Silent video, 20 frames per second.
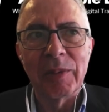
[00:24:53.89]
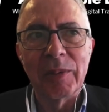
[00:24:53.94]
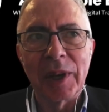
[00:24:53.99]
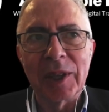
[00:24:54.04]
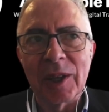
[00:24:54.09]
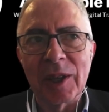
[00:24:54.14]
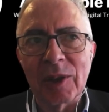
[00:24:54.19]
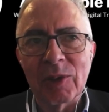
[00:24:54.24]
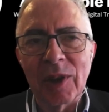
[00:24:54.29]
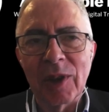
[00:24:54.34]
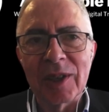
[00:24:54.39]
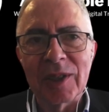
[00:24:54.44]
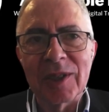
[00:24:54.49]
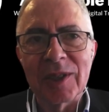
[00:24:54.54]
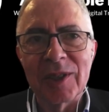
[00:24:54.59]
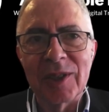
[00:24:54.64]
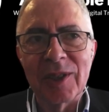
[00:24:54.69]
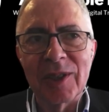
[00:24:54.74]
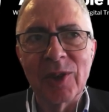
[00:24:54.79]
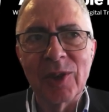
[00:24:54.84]
but it
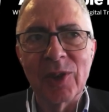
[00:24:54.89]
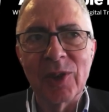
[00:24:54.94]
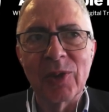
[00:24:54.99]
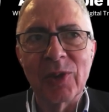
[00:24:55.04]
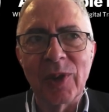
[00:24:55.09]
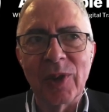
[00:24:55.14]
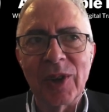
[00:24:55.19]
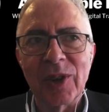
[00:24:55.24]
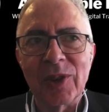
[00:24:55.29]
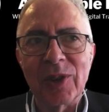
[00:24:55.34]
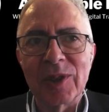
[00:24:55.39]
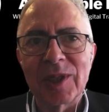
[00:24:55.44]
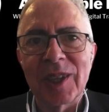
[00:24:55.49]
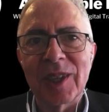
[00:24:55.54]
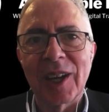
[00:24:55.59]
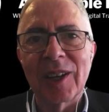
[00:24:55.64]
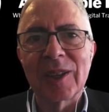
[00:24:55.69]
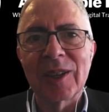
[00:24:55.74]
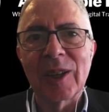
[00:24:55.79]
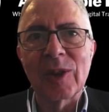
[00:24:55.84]
was new when you
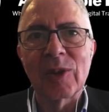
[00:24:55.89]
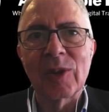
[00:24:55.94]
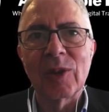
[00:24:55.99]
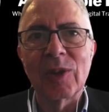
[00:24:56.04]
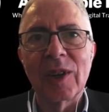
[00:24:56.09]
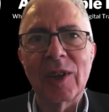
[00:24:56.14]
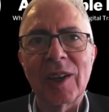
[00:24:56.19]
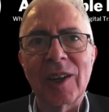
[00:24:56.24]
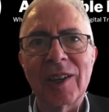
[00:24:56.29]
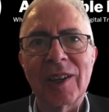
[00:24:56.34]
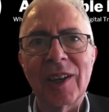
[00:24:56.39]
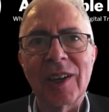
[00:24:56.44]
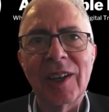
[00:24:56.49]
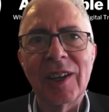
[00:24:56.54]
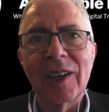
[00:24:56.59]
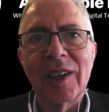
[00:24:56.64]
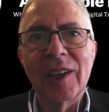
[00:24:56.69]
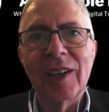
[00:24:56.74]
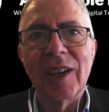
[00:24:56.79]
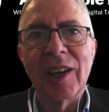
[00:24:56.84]
started to learn,
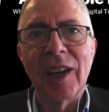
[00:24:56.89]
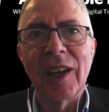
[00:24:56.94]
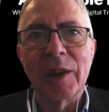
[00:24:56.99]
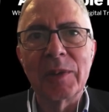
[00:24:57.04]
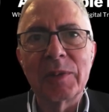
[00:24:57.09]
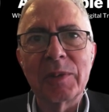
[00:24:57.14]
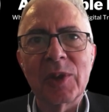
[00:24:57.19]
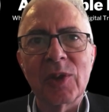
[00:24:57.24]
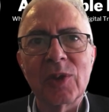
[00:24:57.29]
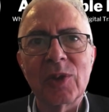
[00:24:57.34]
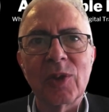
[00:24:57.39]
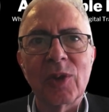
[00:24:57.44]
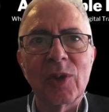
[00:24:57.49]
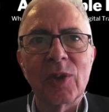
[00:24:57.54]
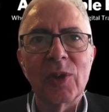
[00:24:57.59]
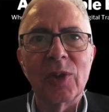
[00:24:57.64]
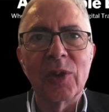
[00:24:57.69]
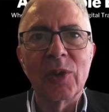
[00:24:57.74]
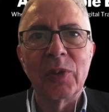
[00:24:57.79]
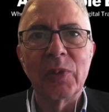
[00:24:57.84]
helps you
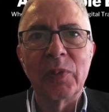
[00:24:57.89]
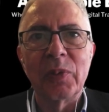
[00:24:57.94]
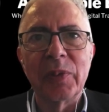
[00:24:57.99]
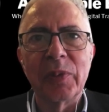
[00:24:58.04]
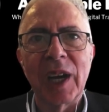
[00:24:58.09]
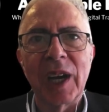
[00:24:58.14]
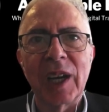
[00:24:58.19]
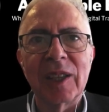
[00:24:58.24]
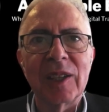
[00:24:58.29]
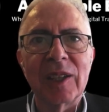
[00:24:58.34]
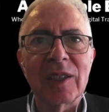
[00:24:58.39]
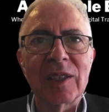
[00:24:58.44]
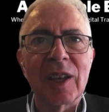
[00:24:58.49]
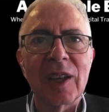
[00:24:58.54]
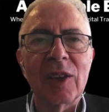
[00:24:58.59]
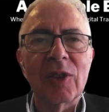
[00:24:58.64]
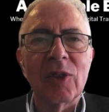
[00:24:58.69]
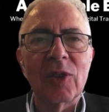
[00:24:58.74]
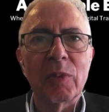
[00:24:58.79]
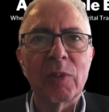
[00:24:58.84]
to
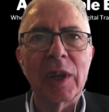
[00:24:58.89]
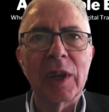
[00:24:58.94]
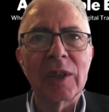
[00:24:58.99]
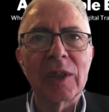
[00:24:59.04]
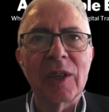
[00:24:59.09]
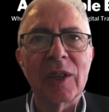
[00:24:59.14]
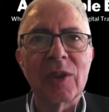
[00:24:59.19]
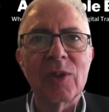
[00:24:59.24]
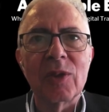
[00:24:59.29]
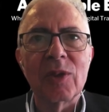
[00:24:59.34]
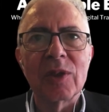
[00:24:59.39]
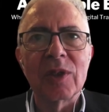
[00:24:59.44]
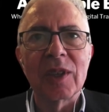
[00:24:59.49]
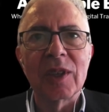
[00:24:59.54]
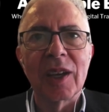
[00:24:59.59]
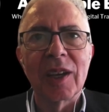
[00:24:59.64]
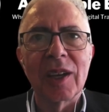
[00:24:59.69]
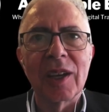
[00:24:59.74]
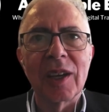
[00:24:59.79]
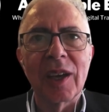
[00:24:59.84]
understand or better
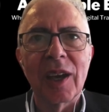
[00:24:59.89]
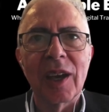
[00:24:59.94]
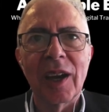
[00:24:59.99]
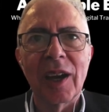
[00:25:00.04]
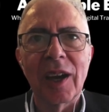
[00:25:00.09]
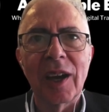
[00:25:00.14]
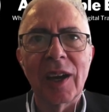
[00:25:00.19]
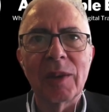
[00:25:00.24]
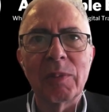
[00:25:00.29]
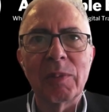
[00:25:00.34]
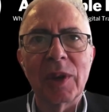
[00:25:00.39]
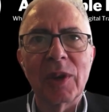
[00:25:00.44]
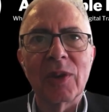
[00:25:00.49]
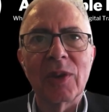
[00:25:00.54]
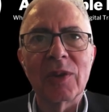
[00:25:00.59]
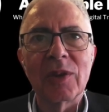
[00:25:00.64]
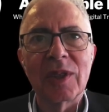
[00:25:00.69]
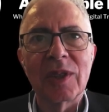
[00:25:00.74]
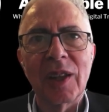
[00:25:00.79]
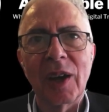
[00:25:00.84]
use AI,
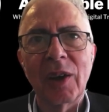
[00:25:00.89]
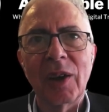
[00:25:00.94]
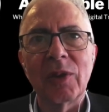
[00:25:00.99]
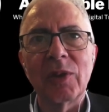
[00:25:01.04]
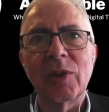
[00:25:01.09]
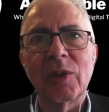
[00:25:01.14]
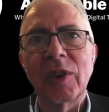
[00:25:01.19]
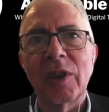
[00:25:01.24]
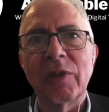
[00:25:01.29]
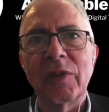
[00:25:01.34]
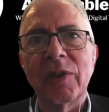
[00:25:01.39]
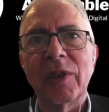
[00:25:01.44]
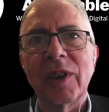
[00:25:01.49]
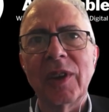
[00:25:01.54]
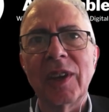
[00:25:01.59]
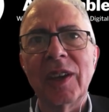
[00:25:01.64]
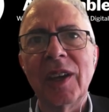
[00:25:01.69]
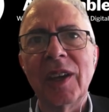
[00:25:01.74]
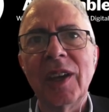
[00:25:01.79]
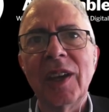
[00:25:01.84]
because now you have
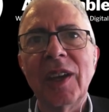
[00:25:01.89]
